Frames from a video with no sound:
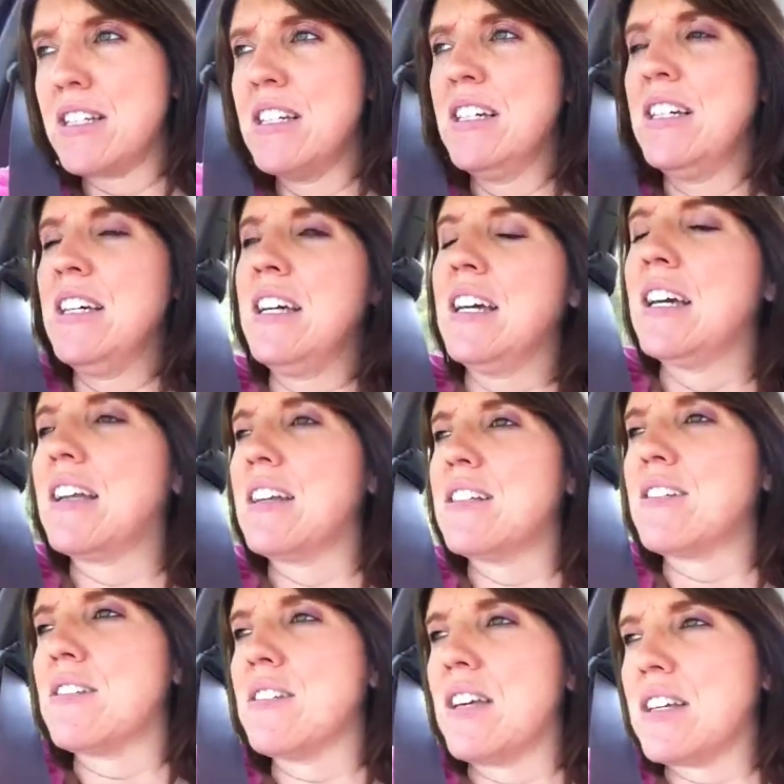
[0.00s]
and I
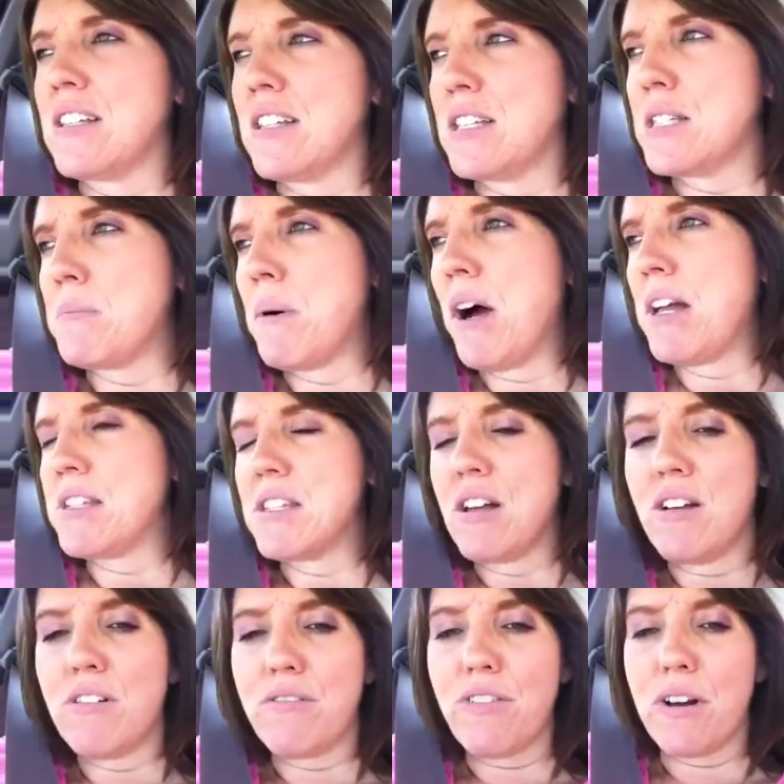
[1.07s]
started seeing spots
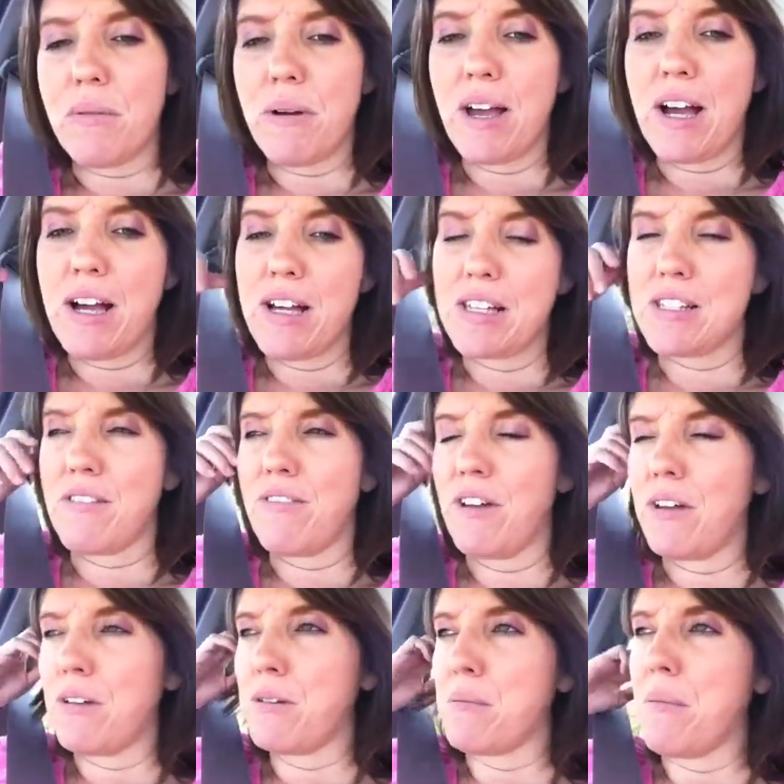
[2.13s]
all in front of my eyes. I
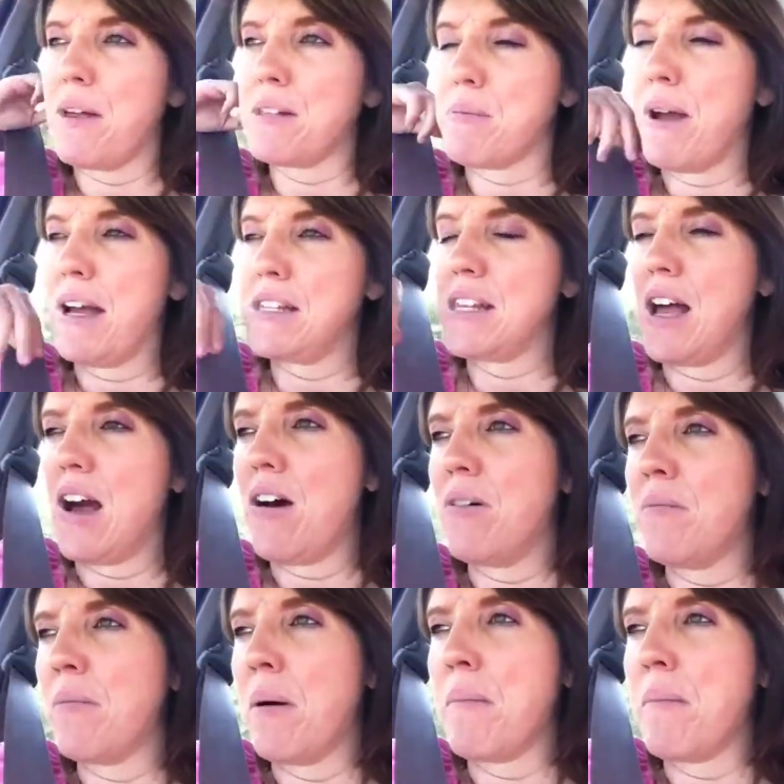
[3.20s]
felt like I was about to pass out.